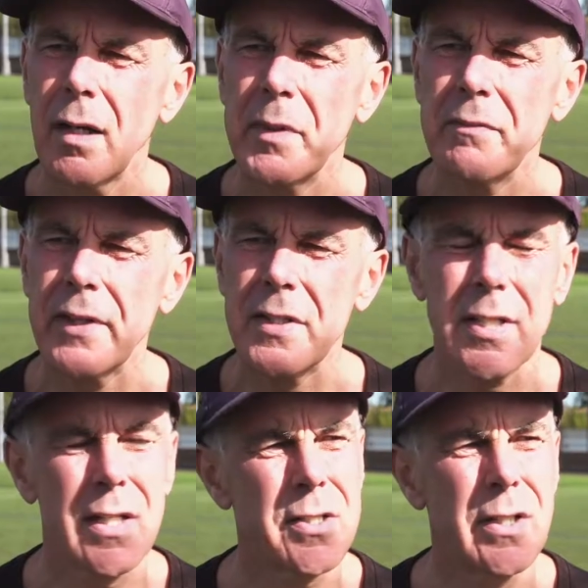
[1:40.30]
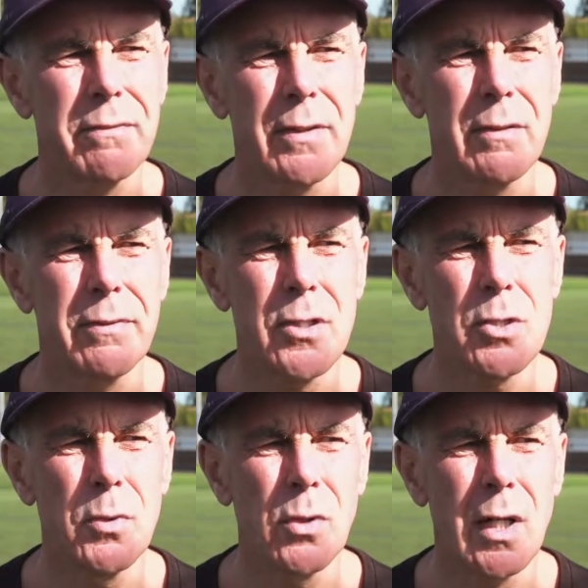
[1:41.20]
I mean, fantastic for a
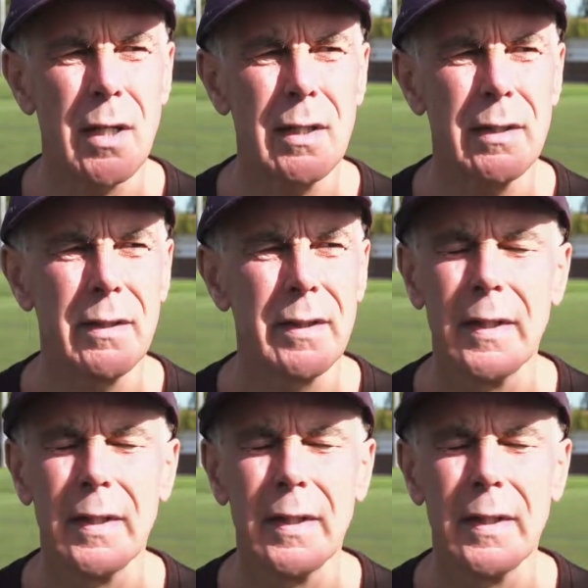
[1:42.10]
small island.